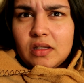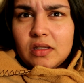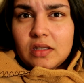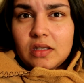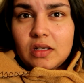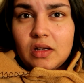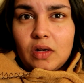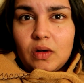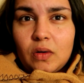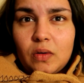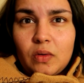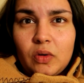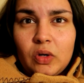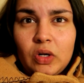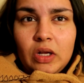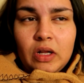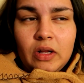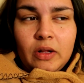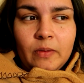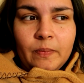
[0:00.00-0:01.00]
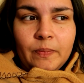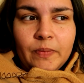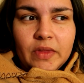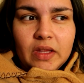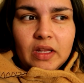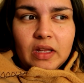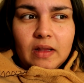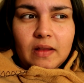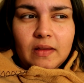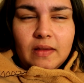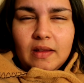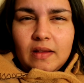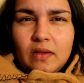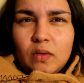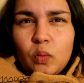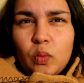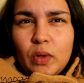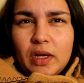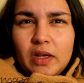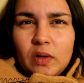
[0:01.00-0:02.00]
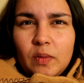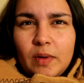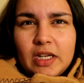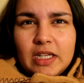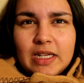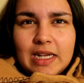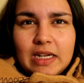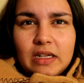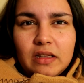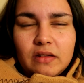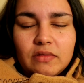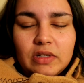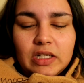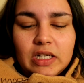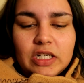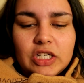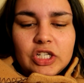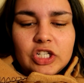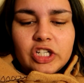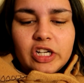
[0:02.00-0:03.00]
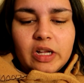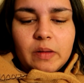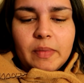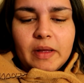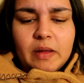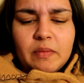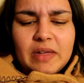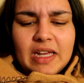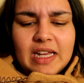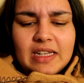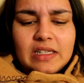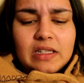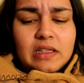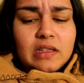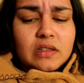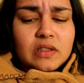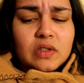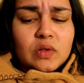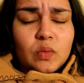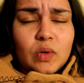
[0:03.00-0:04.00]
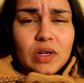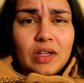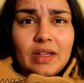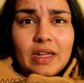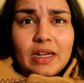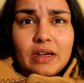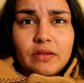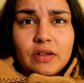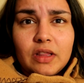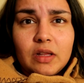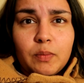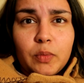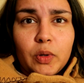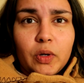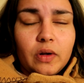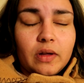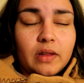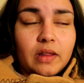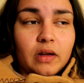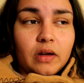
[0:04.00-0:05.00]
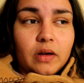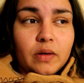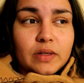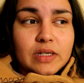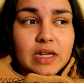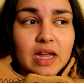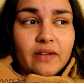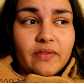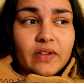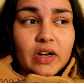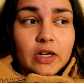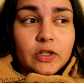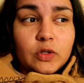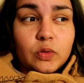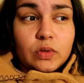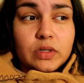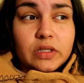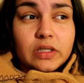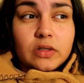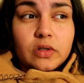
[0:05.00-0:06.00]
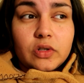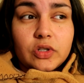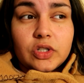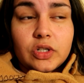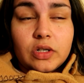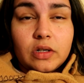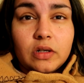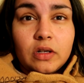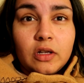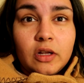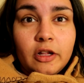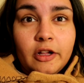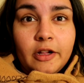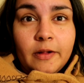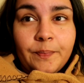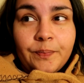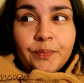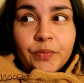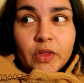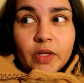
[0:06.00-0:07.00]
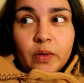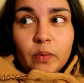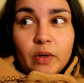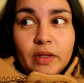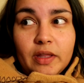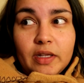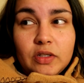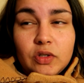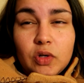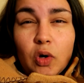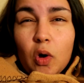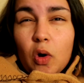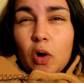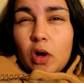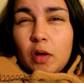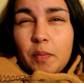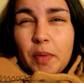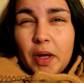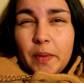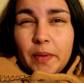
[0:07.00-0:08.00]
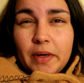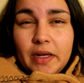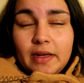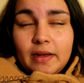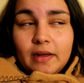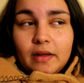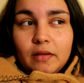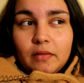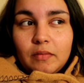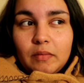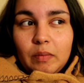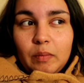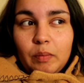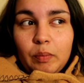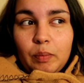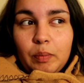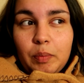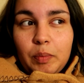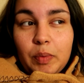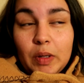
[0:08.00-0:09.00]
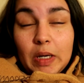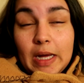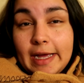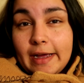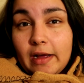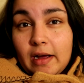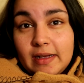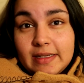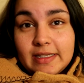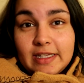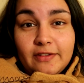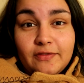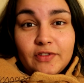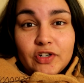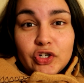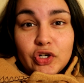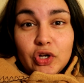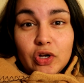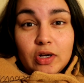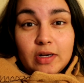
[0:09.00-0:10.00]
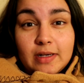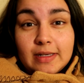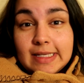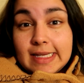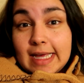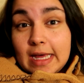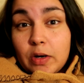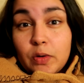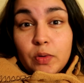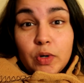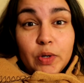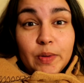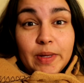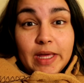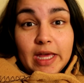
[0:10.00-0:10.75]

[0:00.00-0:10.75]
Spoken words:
So it's a weird way to end the relationship. I'm guessing that somewhere later in the book they're going to have an actual discussion where they talk about it, but I can't say for sure because I don't know